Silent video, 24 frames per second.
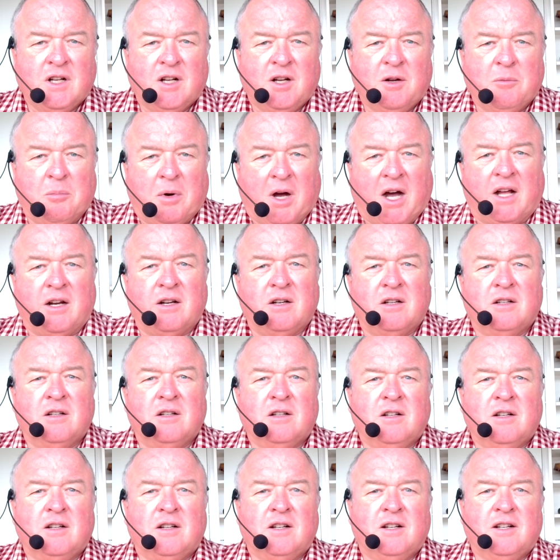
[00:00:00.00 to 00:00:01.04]
But
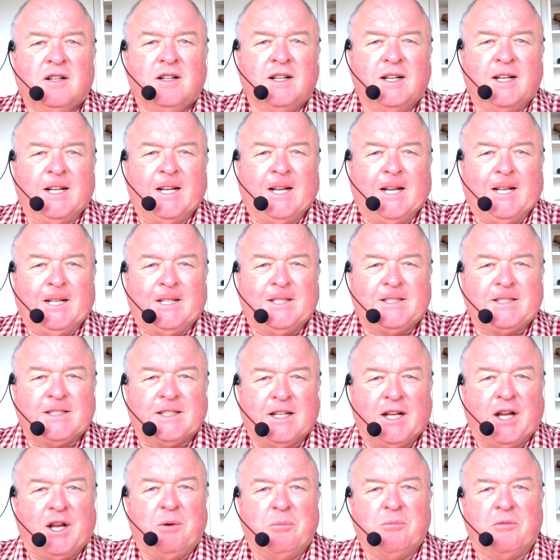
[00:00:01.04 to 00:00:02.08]
it
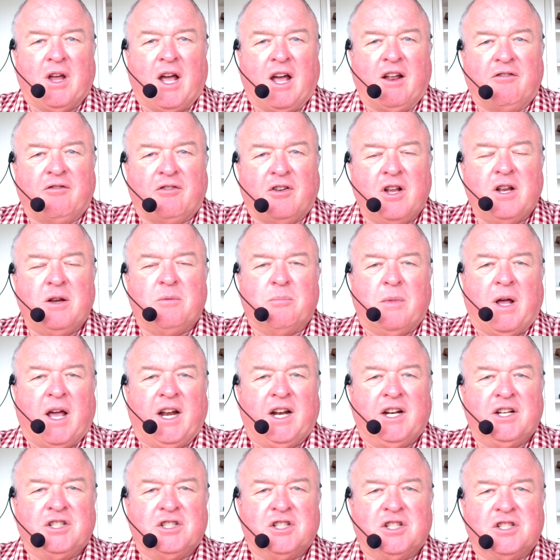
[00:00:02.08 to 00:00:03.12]
seemed that fleet
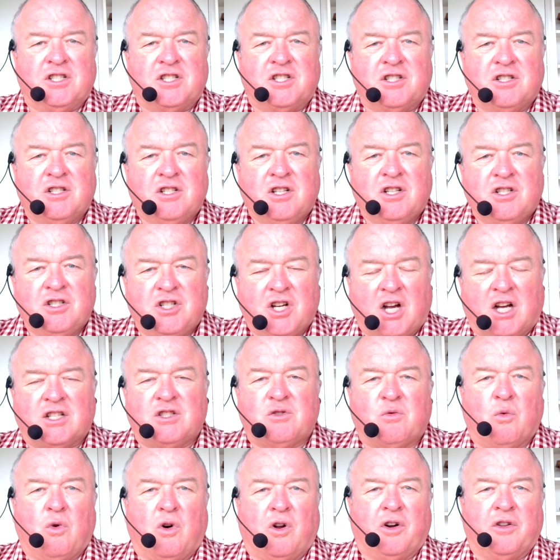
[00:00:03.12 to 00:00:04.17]
managers
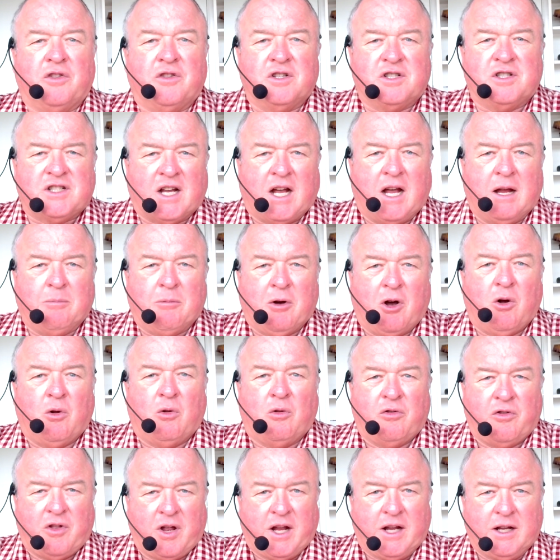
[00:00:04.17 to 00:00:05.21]
just wanted the same old
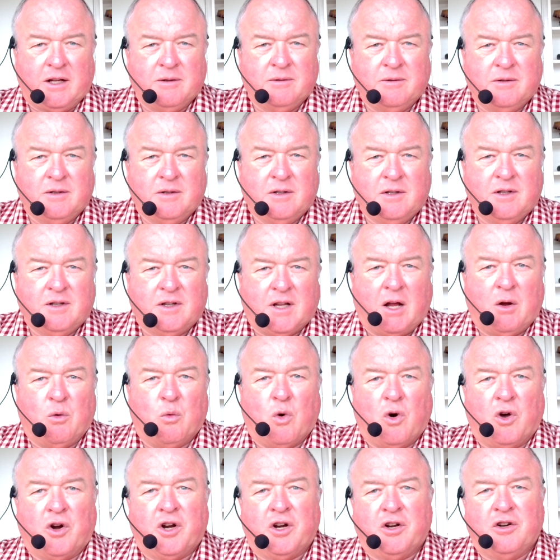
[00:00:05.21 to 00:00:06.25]
thing. They
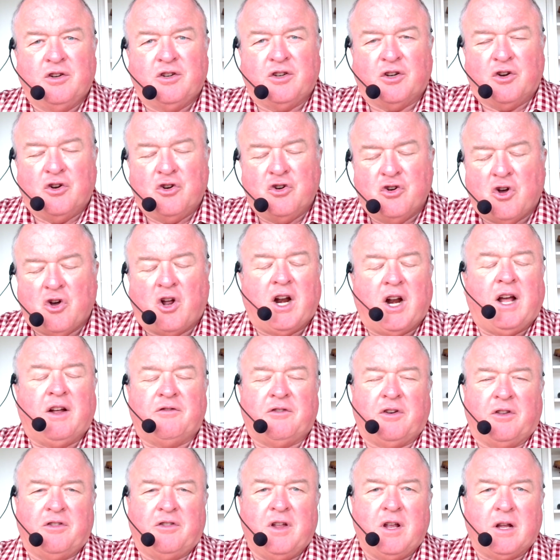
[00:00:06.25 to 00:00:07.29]
wanted to not have
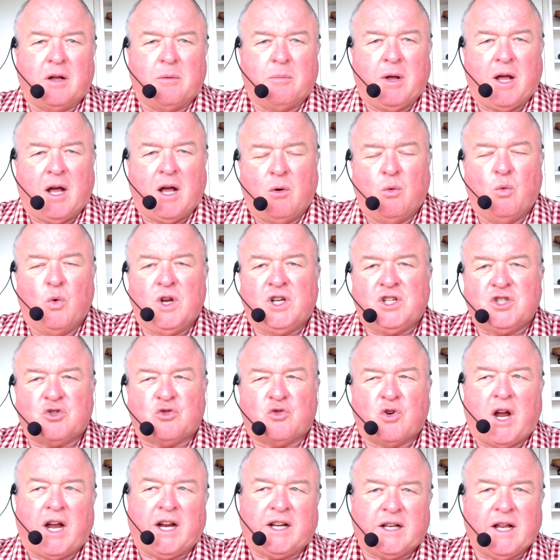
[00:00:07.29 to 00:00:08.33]
to think about which
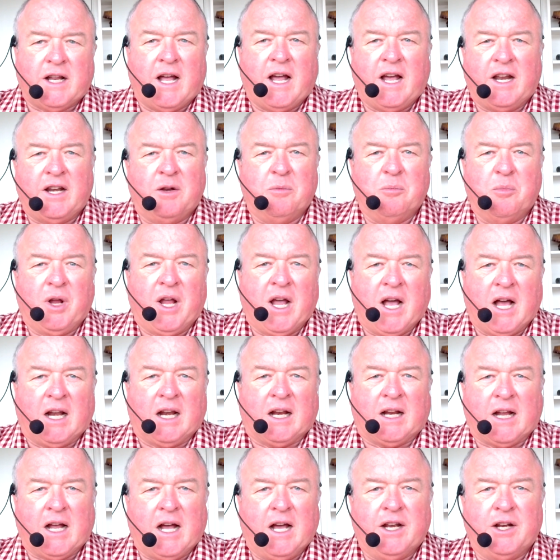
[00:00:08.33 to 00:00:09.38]
tractor had to be
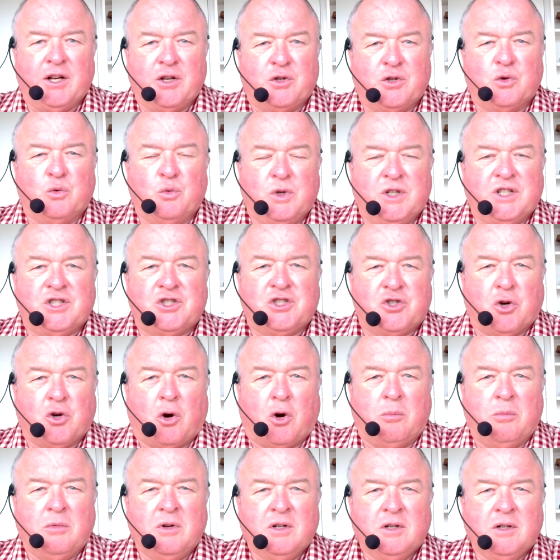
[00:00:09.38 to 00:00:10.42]
allocated to which
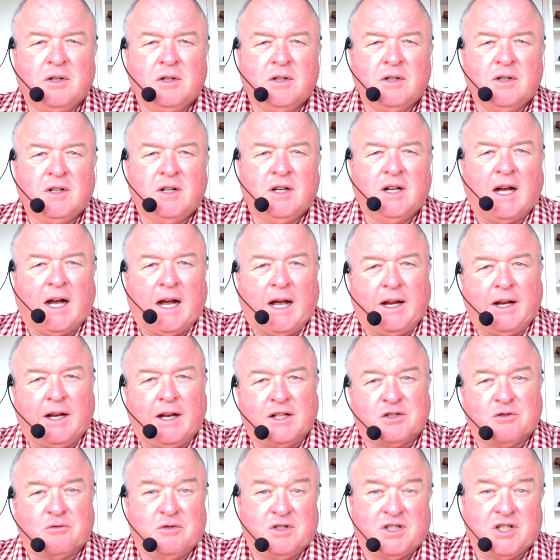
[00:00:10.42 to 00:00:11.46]
job. And
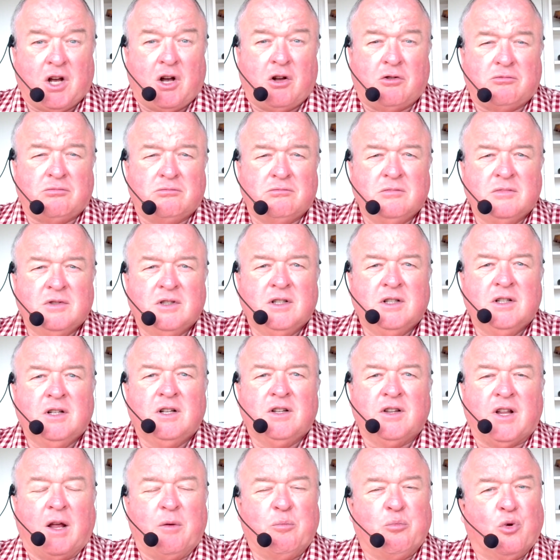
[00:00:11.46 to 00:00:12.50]
as a result,
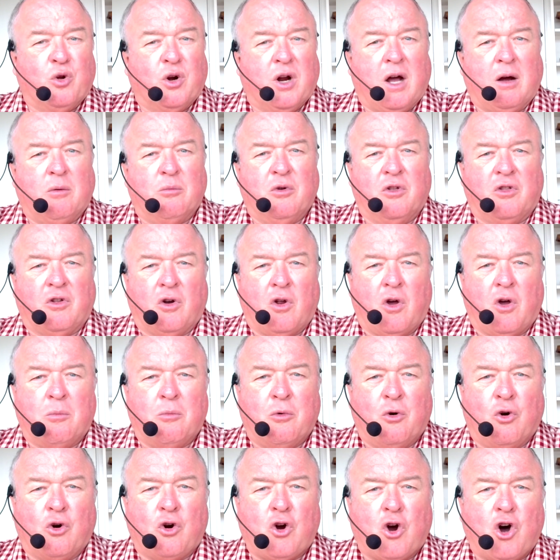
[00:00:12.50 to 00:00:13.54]
they put up with a lot
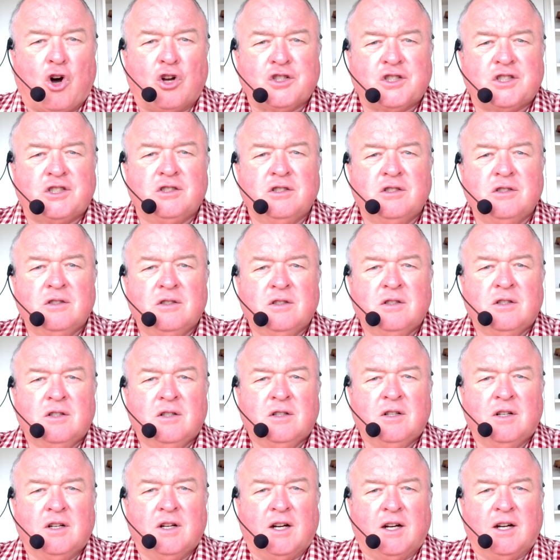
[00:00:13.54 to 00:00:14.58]
more cost
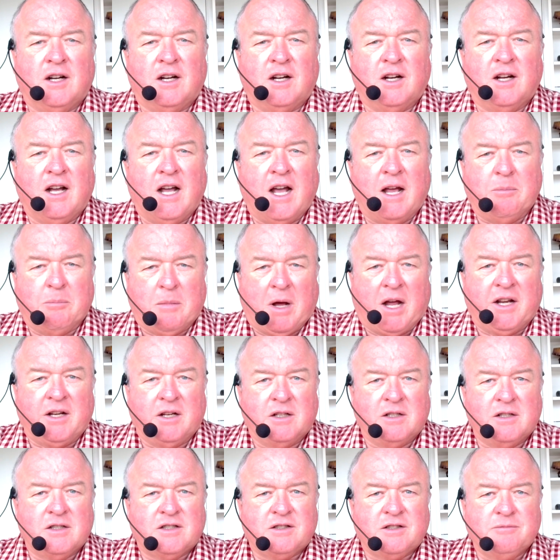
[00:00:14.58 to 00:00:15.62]
and
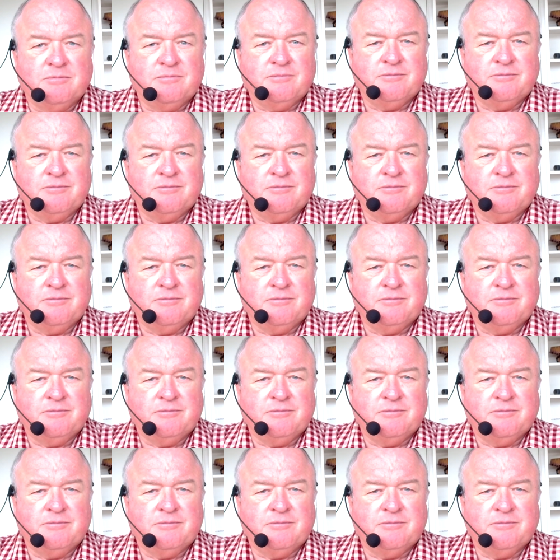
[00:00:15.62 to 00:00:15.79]
maintenance.